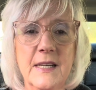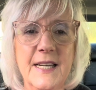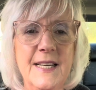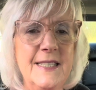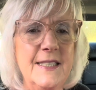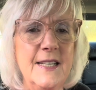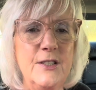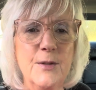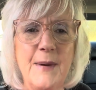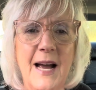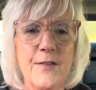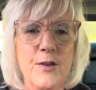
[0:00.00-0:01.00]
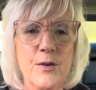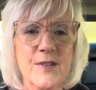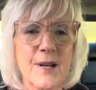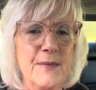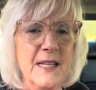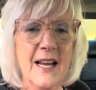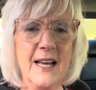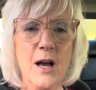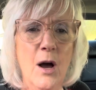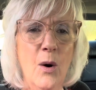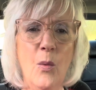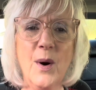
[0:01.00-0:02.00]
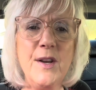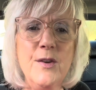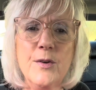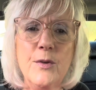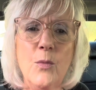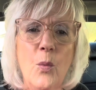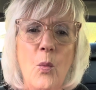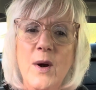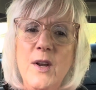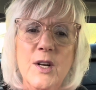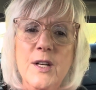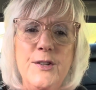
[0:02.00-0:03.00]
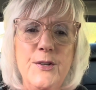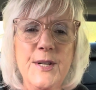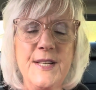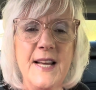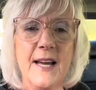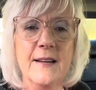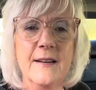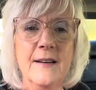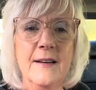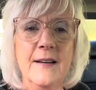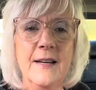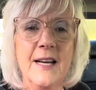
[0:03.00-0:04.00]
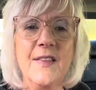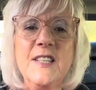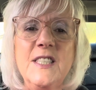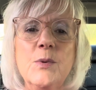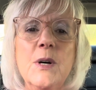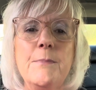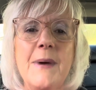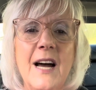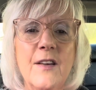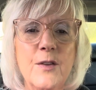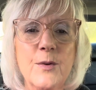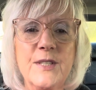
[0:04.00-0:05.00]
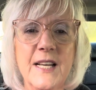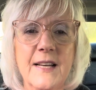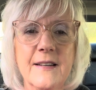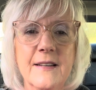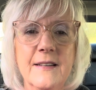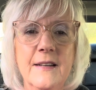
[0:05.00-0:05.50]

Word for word: And he said to Matthew something like, what are you, what are you going to do today? And this is what Matthew said.